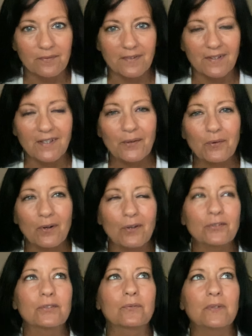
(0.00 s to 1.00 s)
And they were
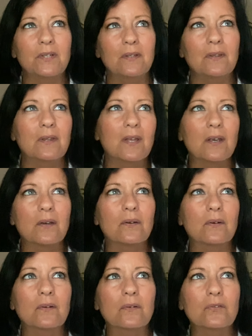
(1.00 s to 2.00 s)
also in
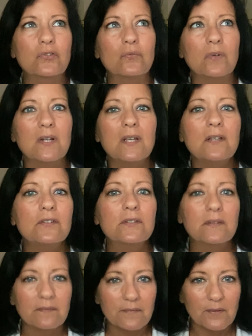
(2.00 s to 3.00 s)
their 20s
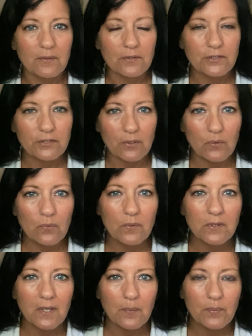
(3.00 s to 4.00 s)
or so
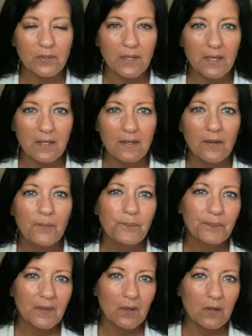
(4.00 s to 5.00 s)
when they played
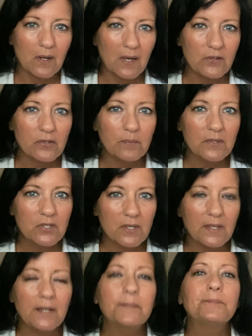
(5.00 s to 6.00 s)
on I Dream of
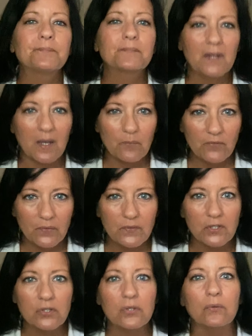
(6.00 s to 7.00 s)
Jeannie. I'm
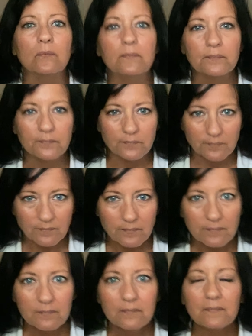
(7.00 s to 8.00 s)
52.
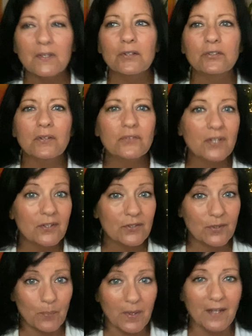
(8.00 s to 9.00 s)
So I
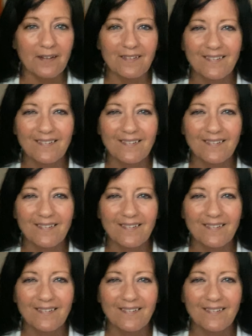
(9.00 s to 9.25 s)
changed a bit.